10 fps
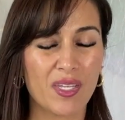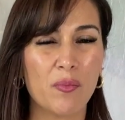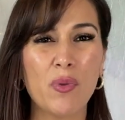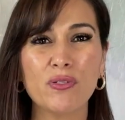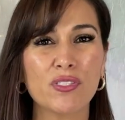
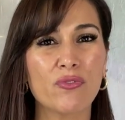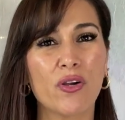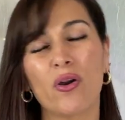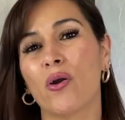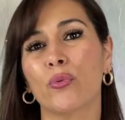most of
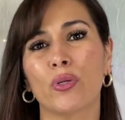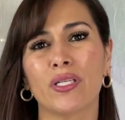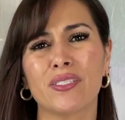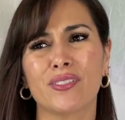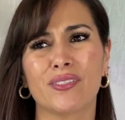our
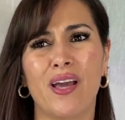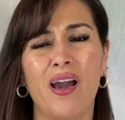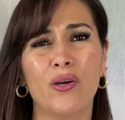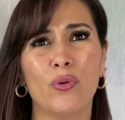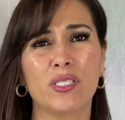artwork is
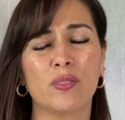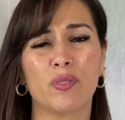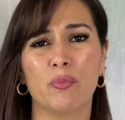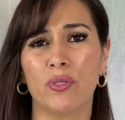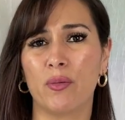not going to
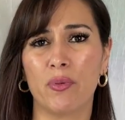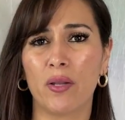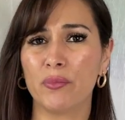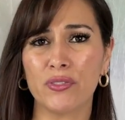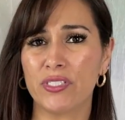be put up
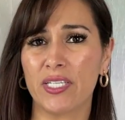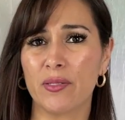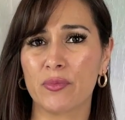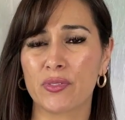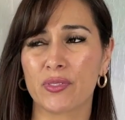on
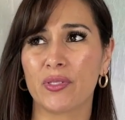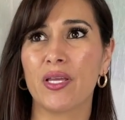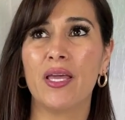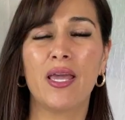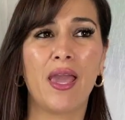museums.
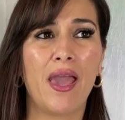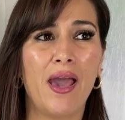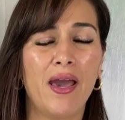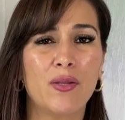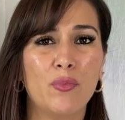
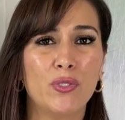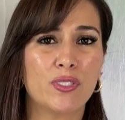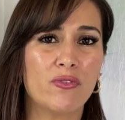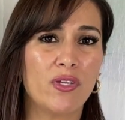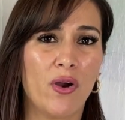And most
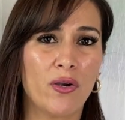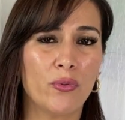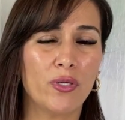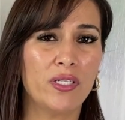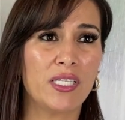of the
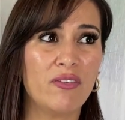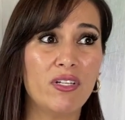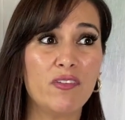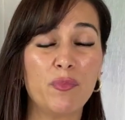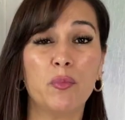artwork,
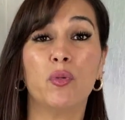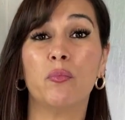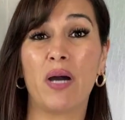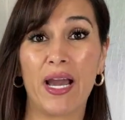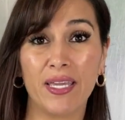even if people buy